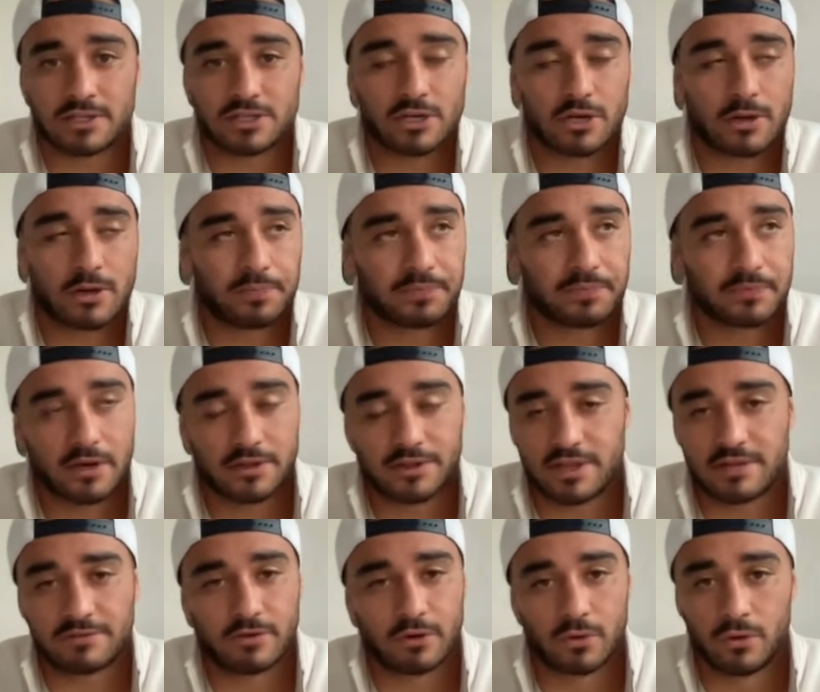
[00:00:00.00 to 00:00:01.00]
So I
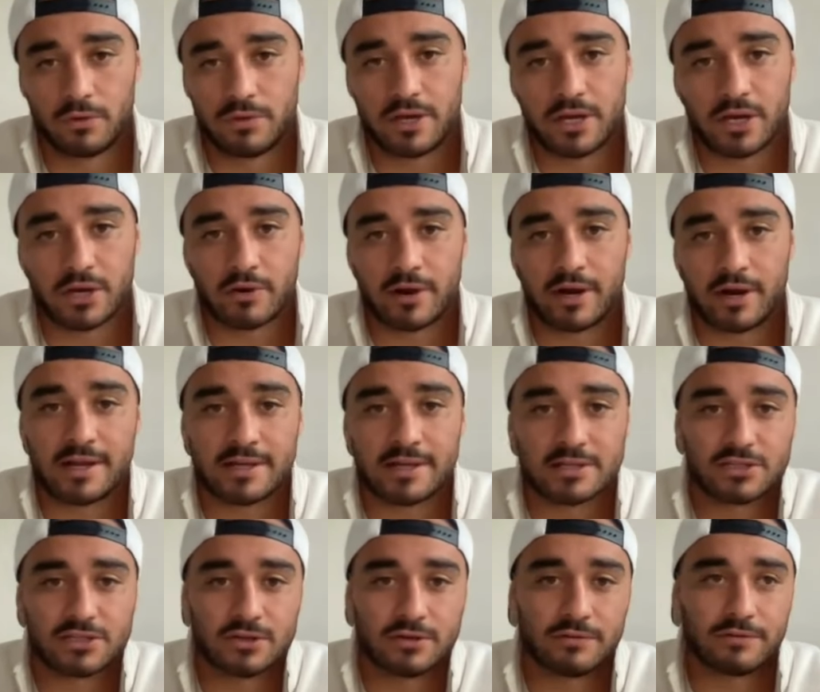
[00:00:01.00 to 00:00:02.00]
think they've got all the
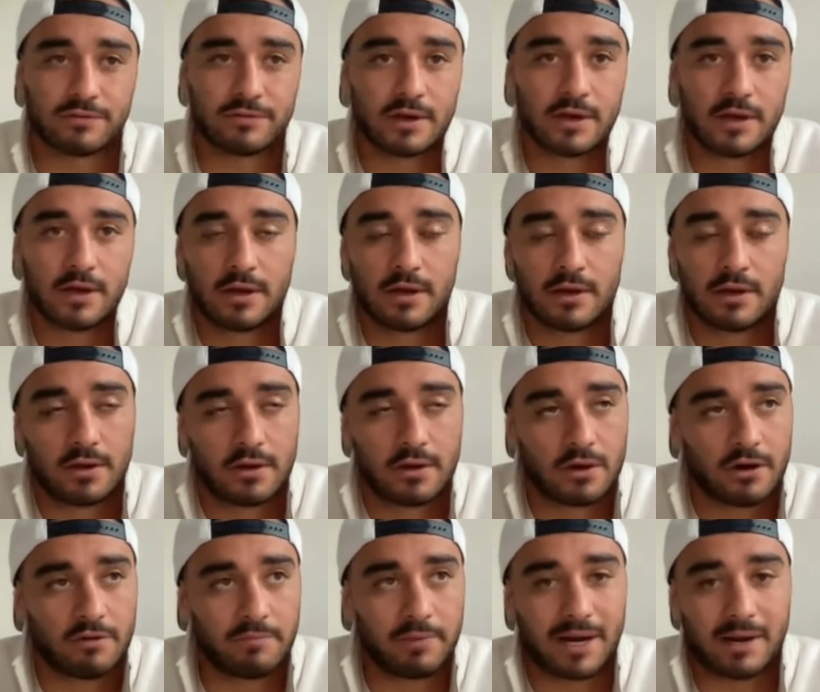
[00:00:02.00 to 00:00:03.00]
ingredients of
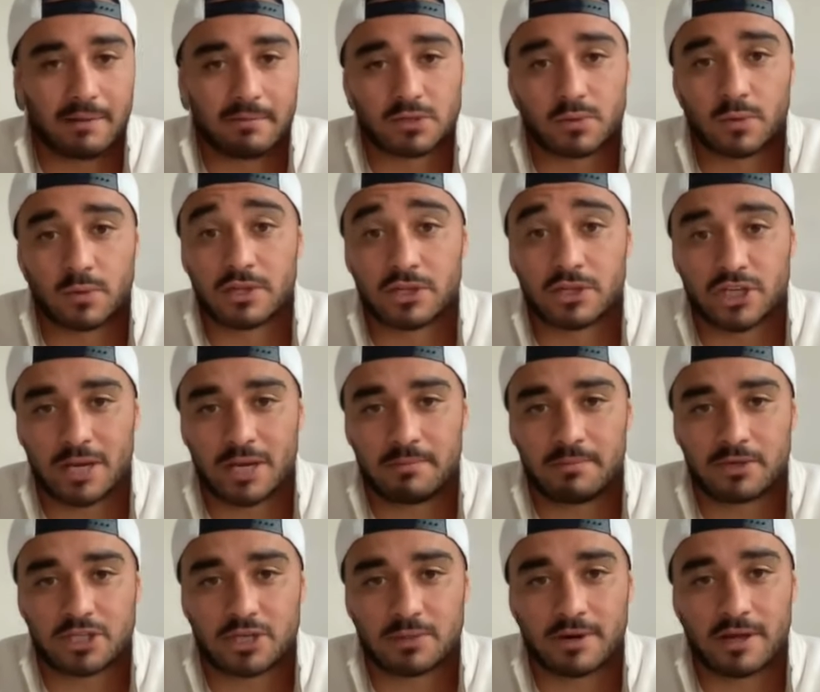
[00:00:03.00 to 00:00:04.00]
of being able to win the
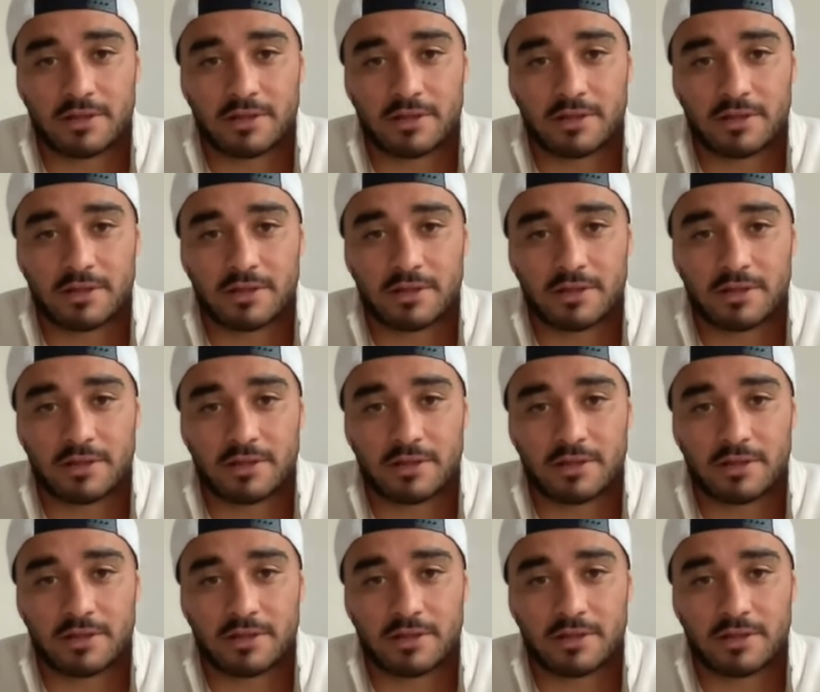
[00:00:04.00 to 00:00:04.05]
championship.